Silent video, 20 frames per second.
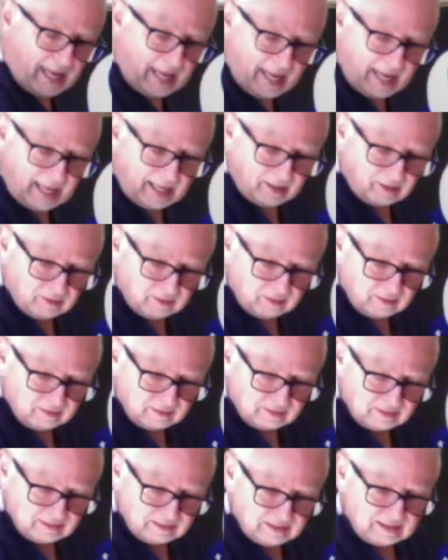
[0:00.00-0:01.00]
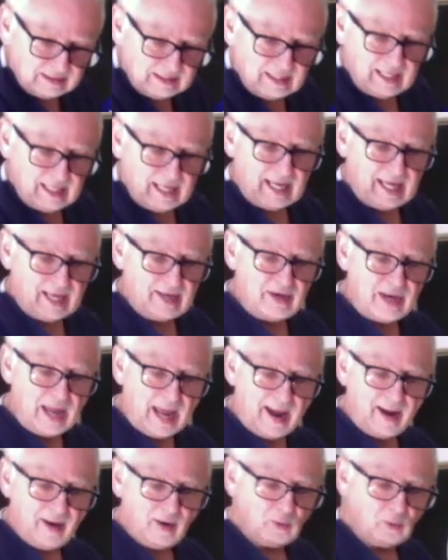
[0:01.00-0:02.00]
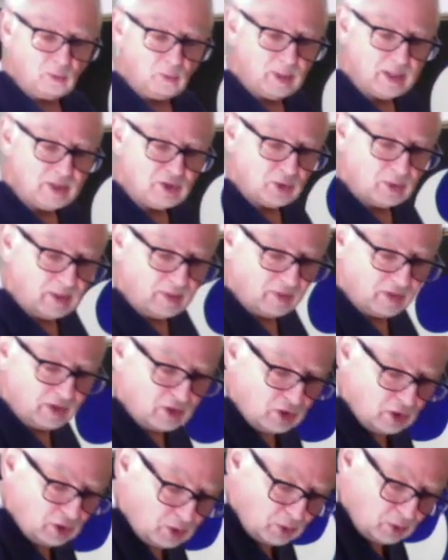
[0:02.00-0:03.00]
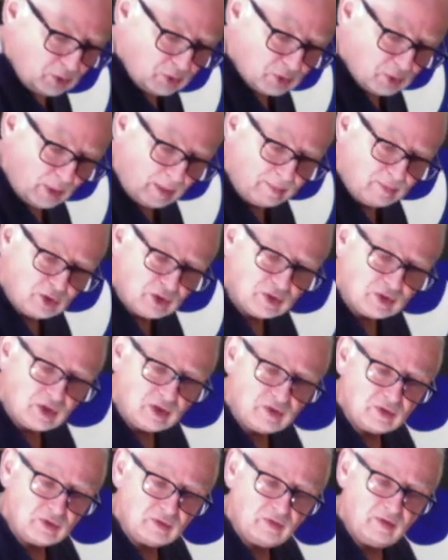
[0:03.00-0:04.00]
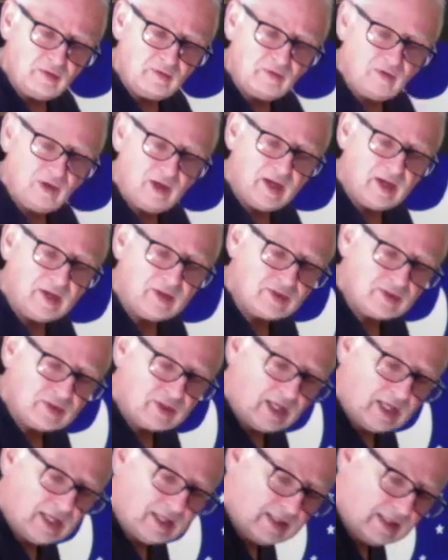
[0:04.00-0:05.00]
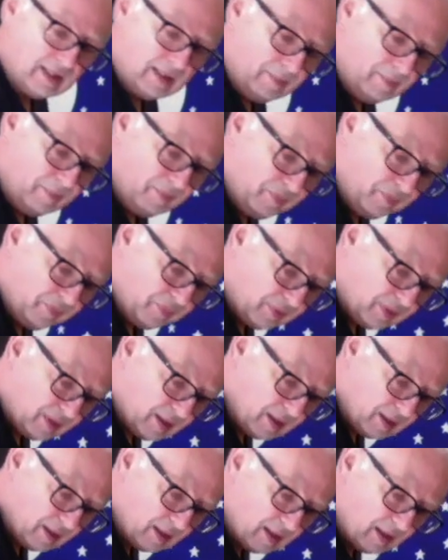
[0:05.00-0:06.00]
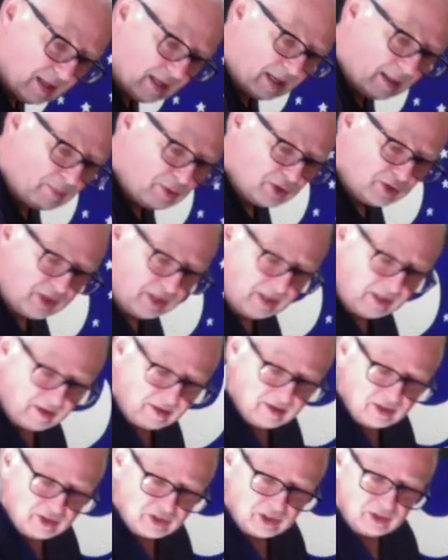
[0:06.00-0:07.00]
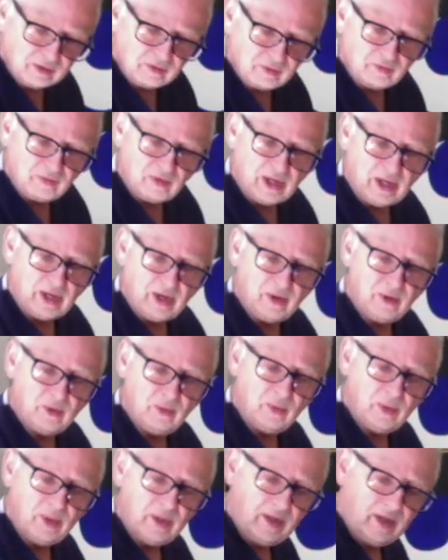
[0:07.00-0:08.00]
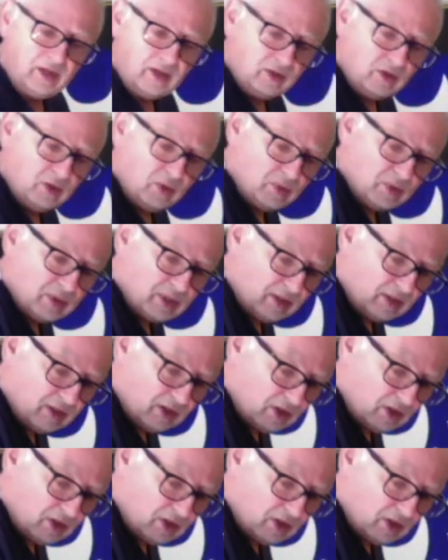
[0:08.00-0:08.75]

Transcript: L. And now we're doing the U. So I'm just going to reverse it. And I'm just encouraging flow using the